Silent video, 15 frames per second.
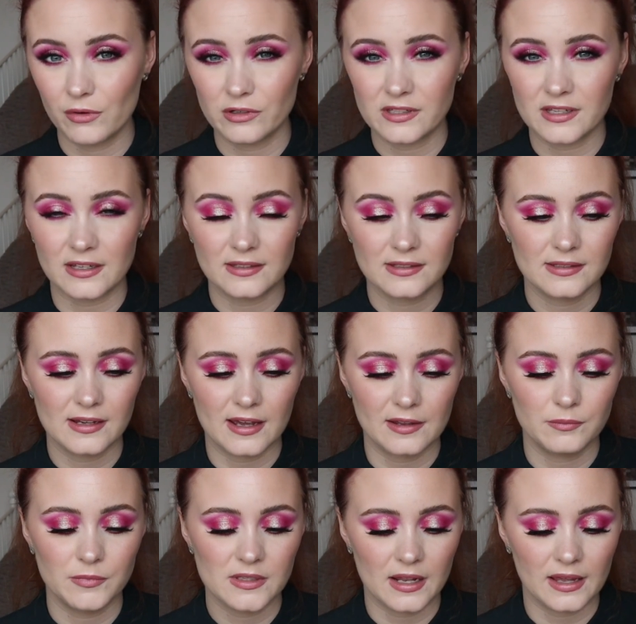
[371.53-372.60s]
or 6
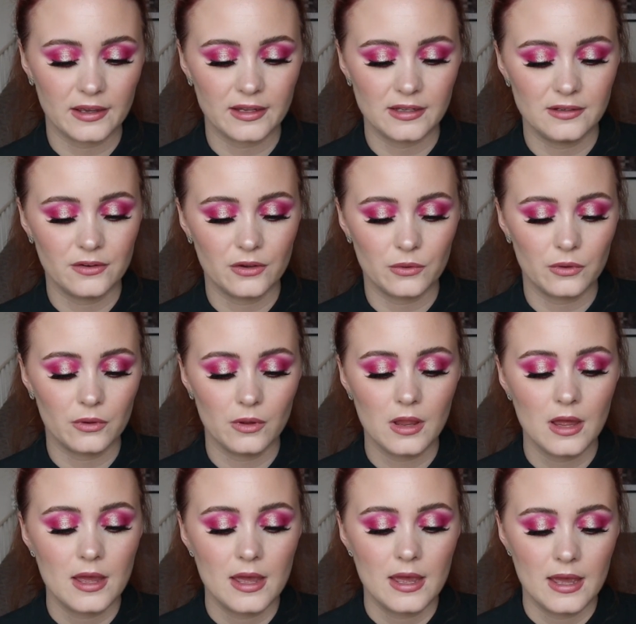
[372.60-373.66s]
times, like in total.